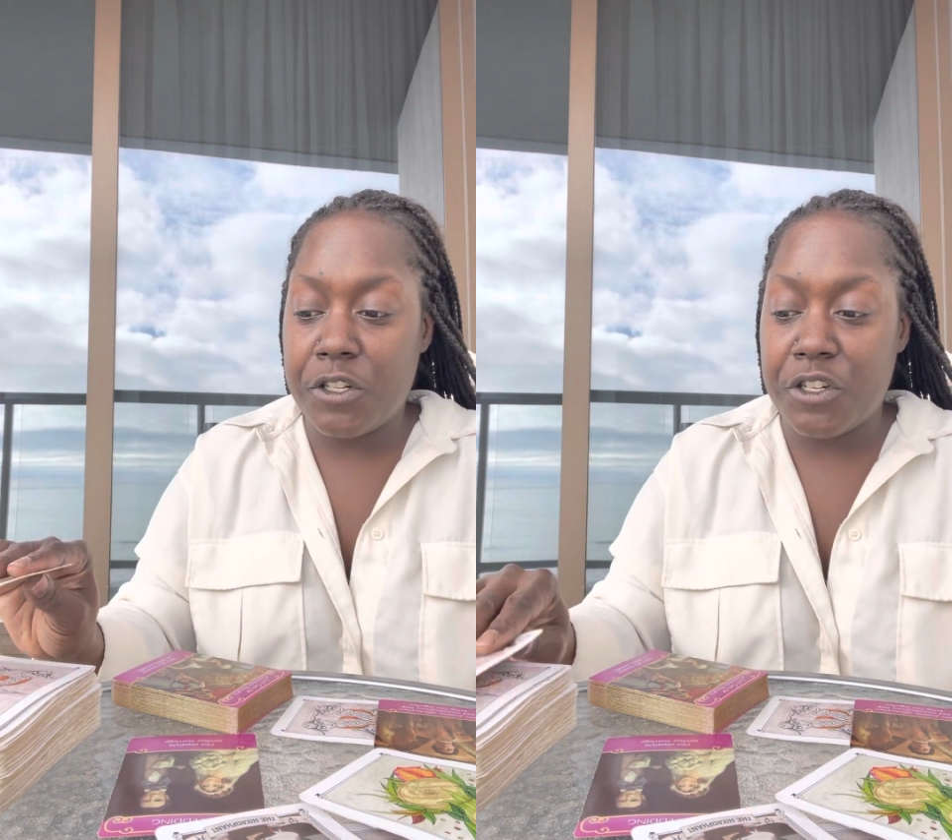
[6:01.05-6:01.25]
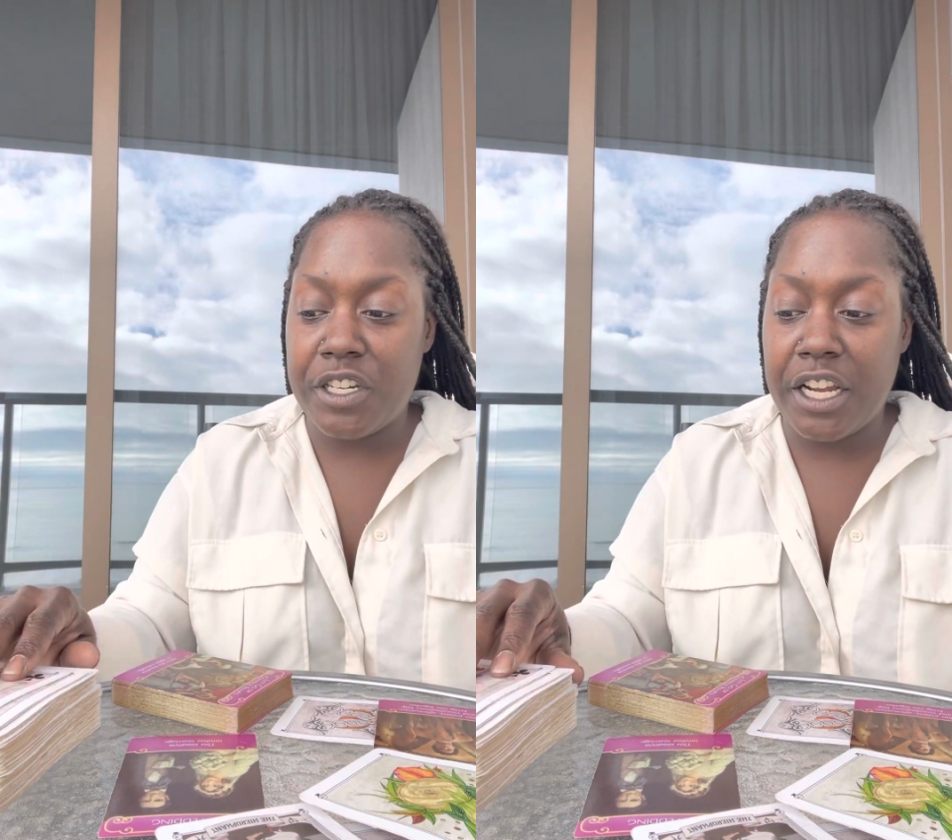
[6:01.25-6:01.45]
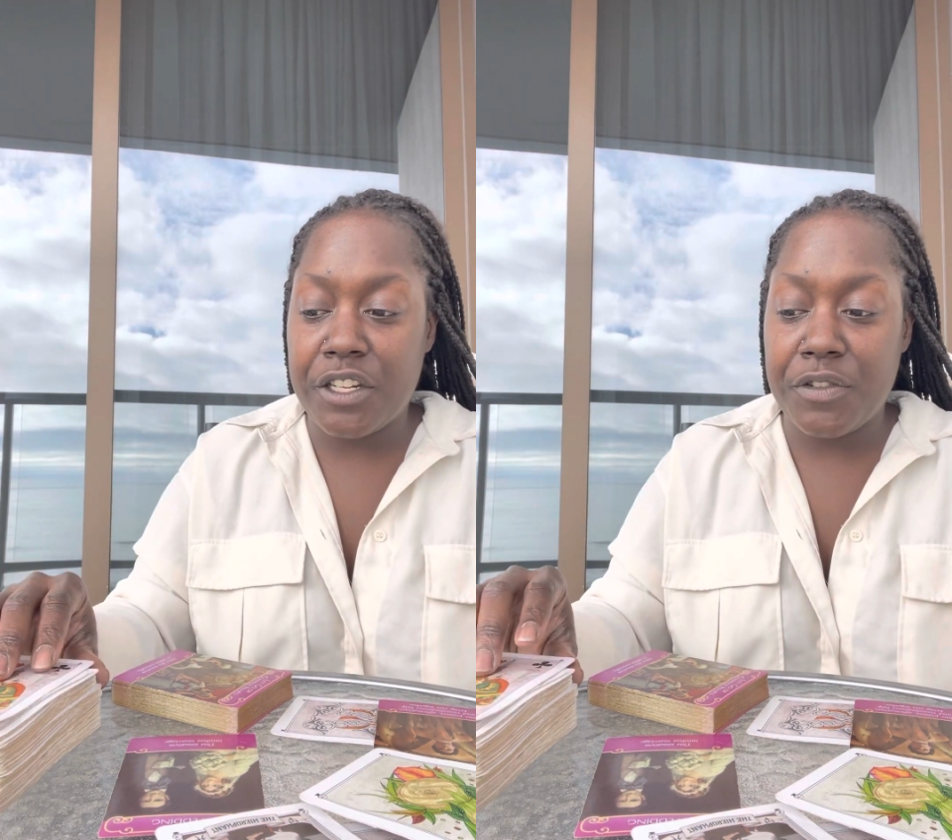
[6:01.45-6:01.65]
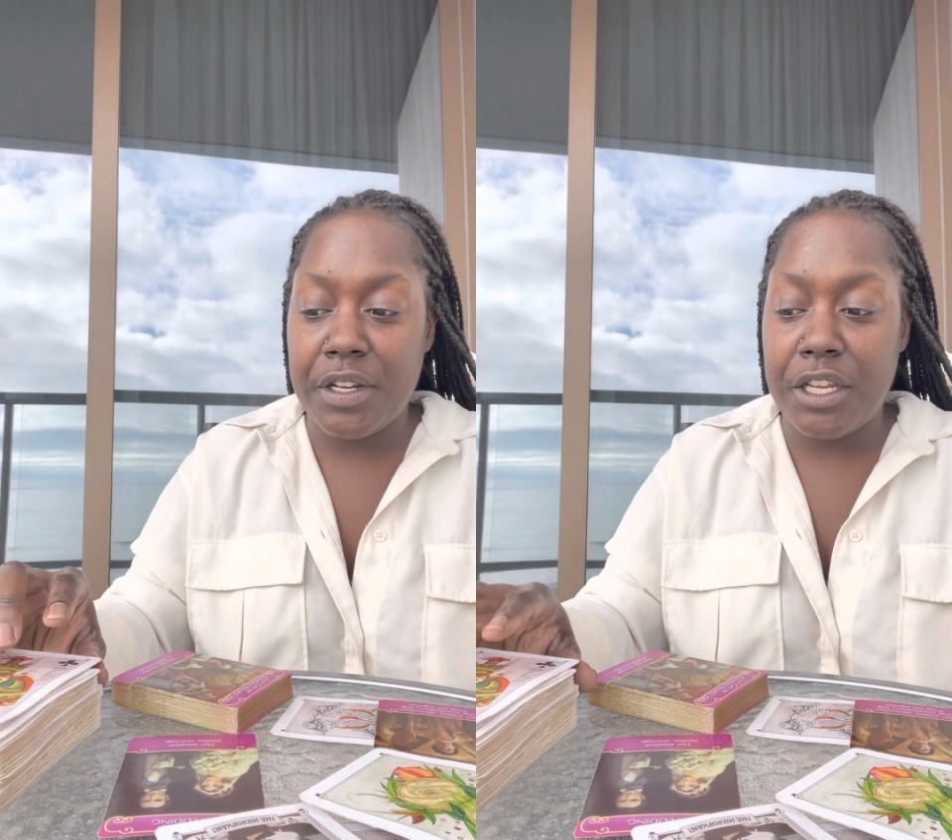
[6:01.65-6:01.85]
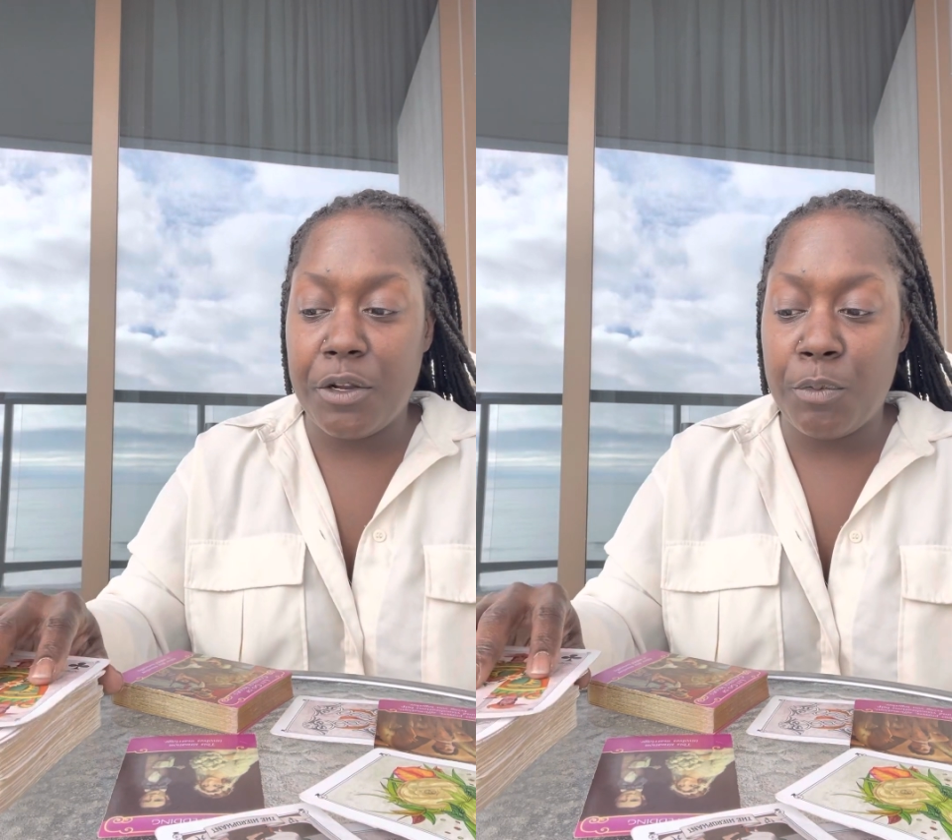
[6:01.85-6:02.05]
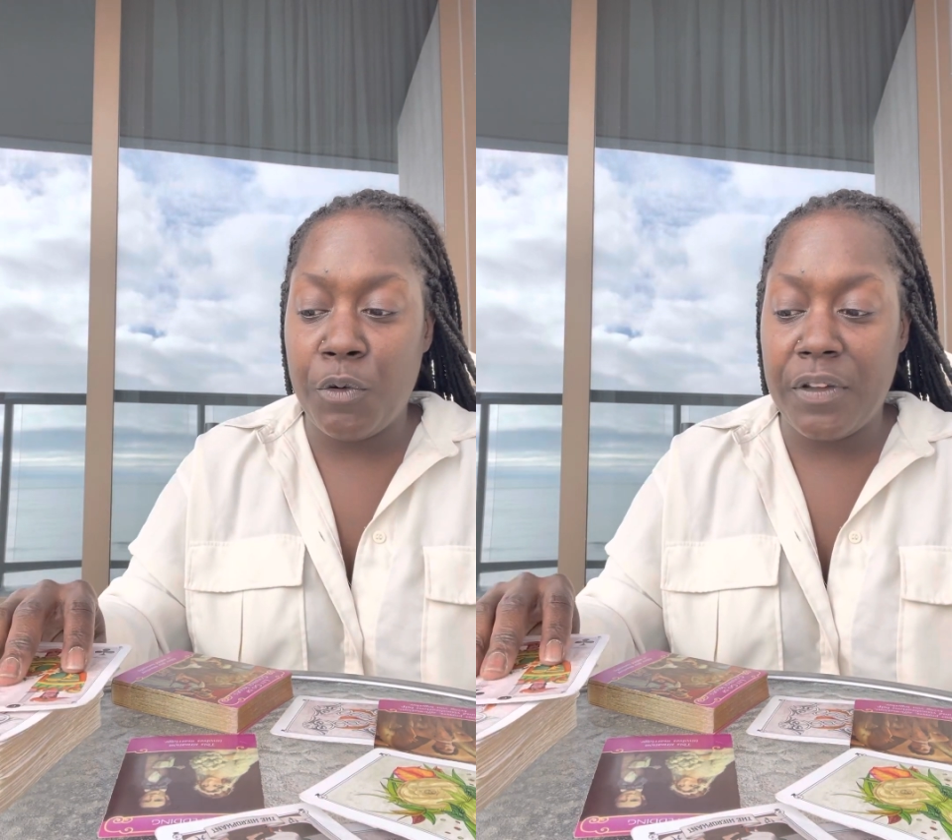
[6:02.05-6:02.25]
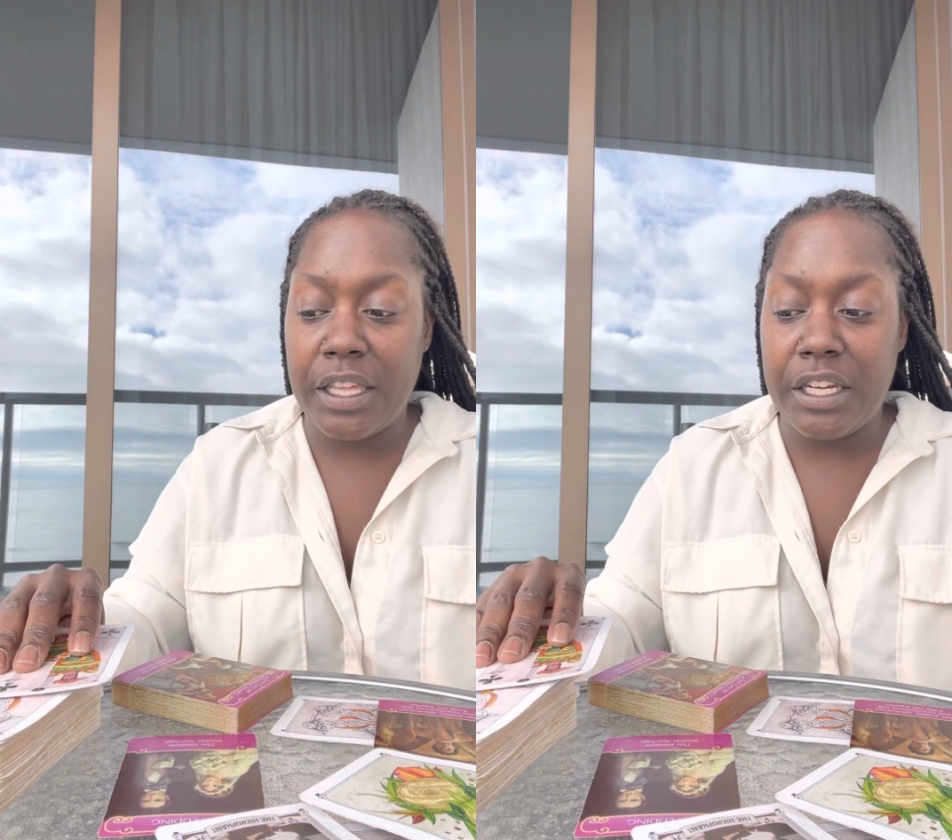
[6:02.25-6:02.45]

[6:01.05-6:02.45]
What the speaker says: trajectory. You're moving in a